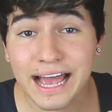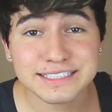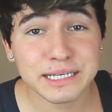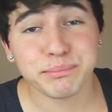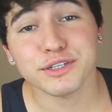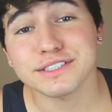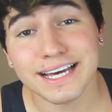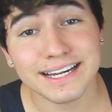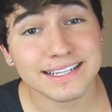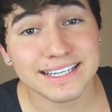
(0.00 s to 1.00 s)
I say
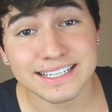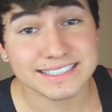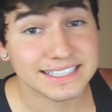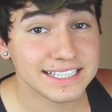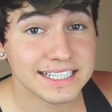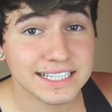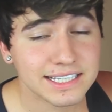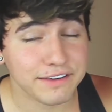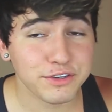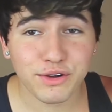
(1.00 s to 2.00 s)
personality is key.
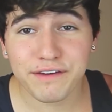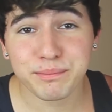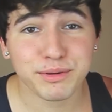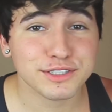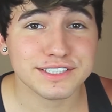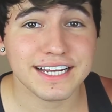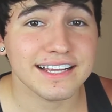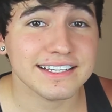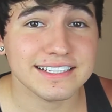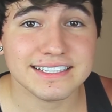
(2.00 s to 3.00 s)
If you don't have the
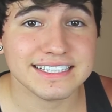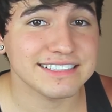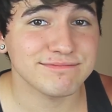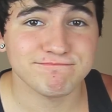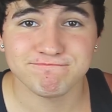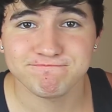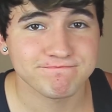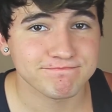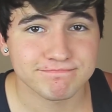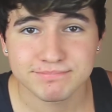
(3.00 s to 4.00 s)
personality, then
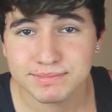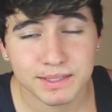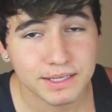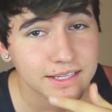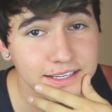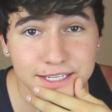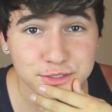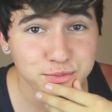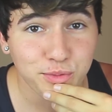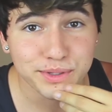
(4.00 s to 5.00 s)
it
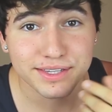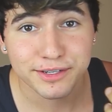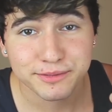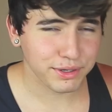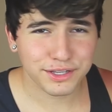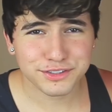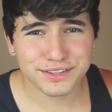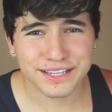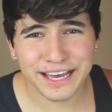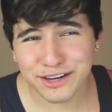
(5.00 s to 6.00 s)
just won't be there. But other
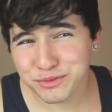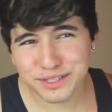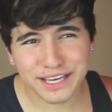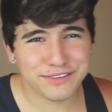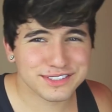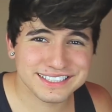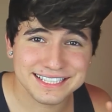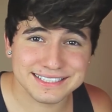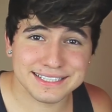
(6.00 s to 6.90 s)
than that, I don't really have a set